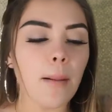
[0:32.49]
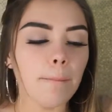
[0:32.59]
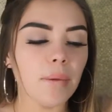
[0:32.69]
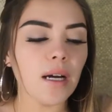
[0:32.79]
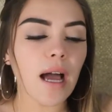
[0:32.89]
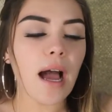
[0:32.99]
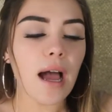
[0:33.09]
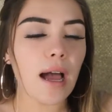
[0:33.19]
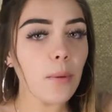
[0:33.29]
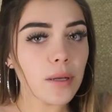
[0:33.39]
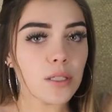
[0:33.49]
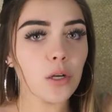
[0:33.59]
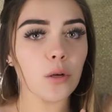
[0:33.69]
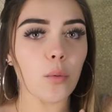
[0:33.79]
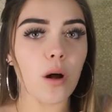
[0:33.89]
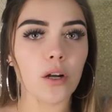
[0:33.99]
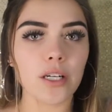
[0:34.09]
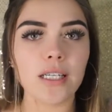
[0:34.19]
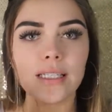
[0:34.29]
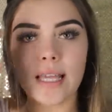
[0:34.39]
but I went to go to
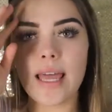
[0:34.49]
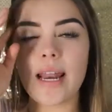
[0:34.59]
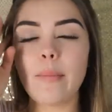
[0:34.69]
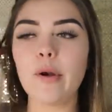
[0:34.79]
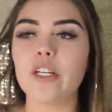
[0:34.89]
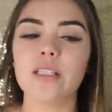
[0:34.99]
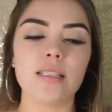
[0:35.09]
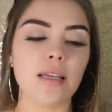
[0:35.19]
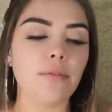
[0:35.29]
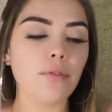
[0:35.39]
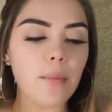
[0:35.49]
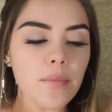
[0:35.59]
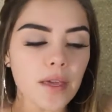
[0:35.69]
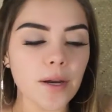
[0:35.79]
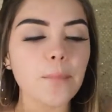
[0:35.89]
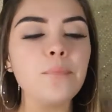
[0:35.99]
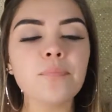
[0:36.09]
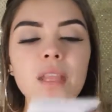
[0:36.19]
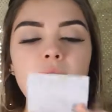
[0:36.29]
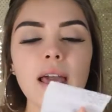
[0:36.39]
Walgreens and I purchased it from there,
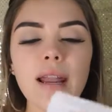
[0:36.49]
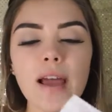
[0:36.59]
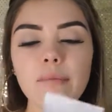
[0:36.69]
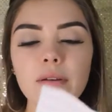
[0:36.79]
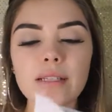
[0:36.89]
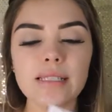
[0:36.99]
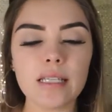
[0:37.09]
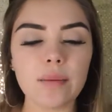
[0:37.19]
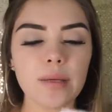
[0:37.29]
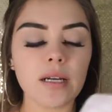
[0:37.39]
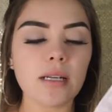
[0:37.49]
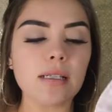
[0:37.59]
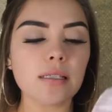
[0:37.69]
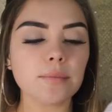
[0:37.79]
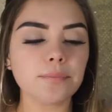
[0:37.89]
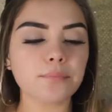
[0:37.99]
and I have a receipt because,